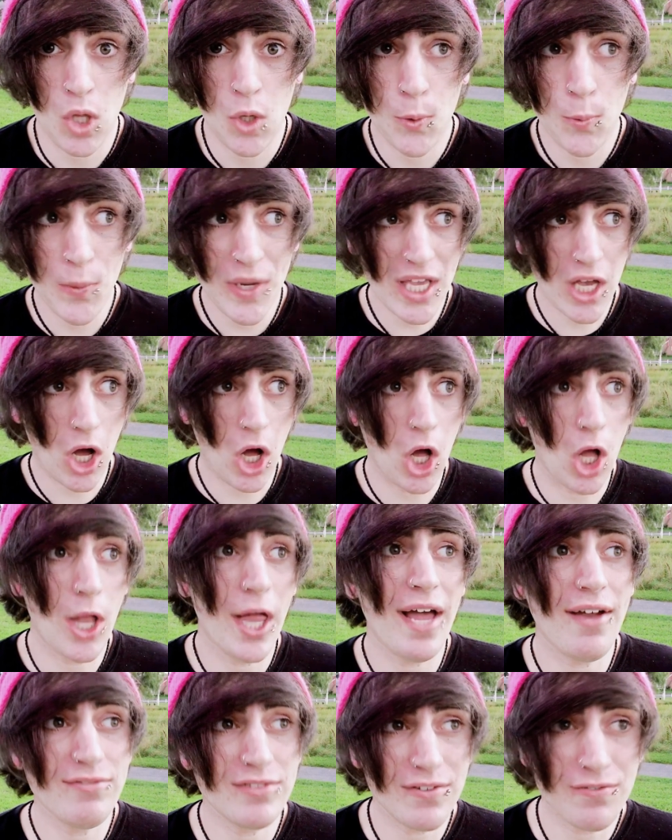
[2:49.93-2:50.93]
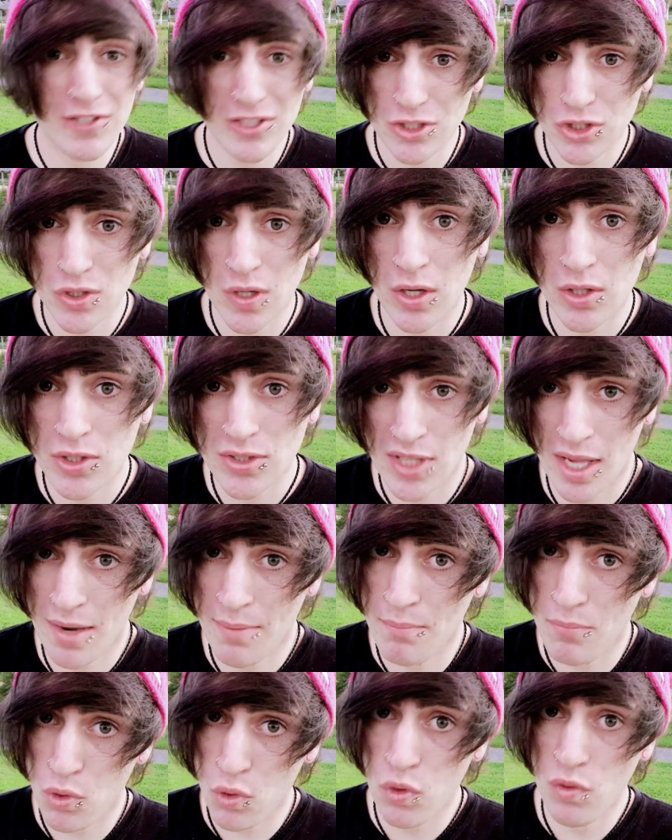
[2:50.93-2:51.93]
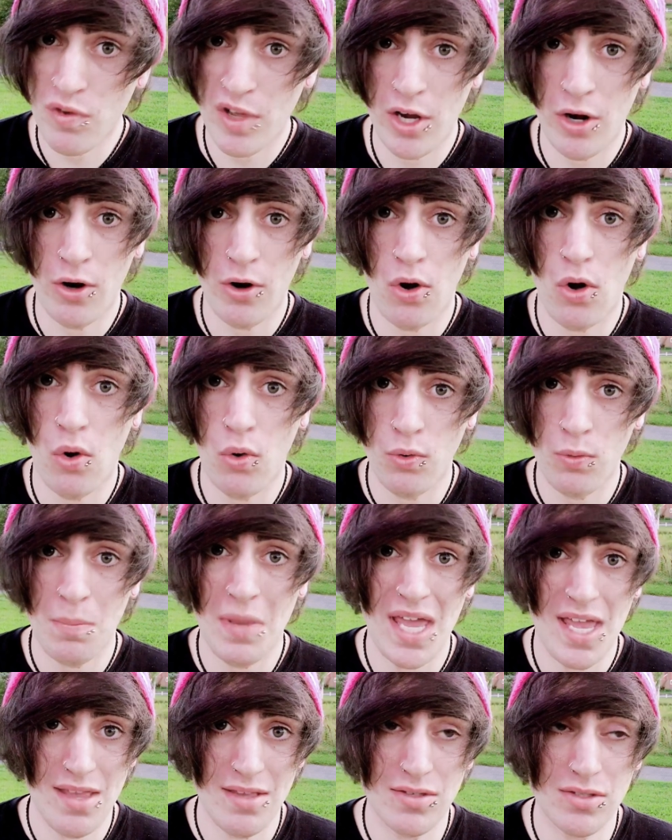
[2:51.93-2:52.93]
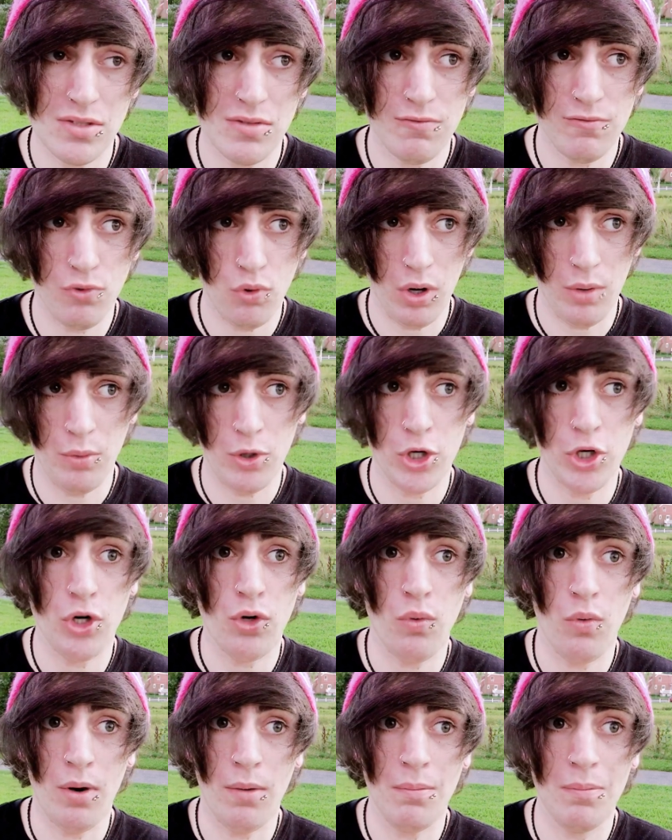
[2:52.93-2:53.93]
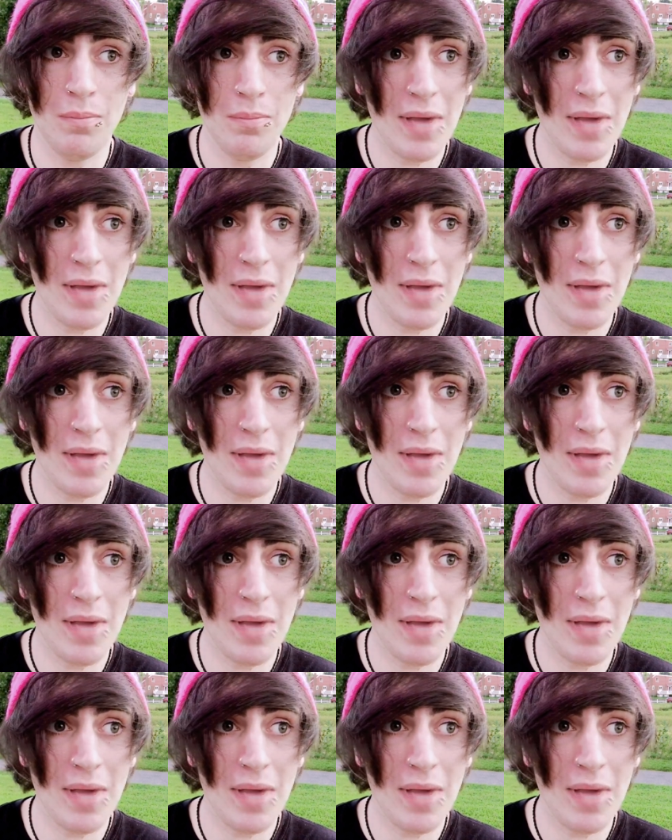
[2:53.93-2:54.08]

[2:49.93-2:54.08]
We all have different struggles and move in our own pace forward or